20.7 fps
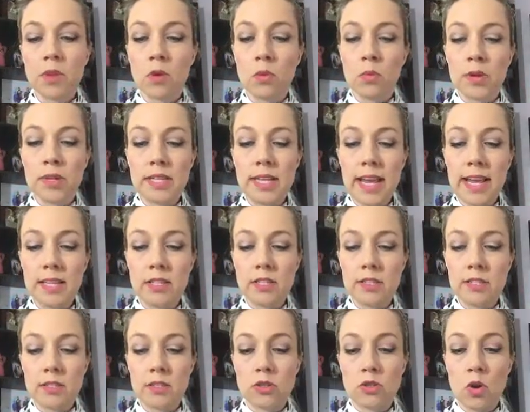
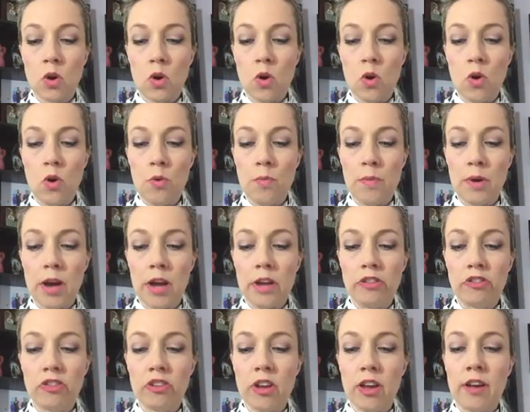retains so
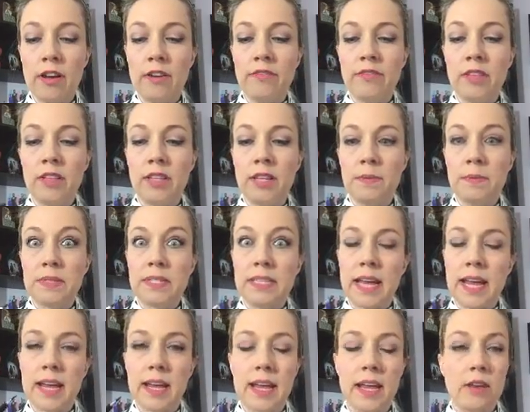much of the
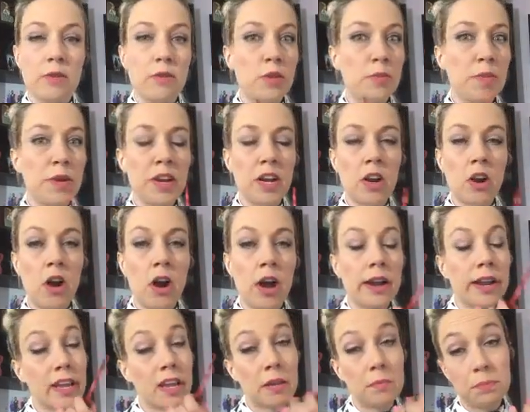lipstick, and when you put it
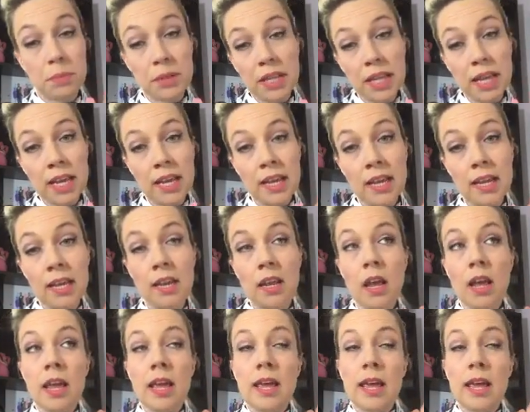on, it could bleed.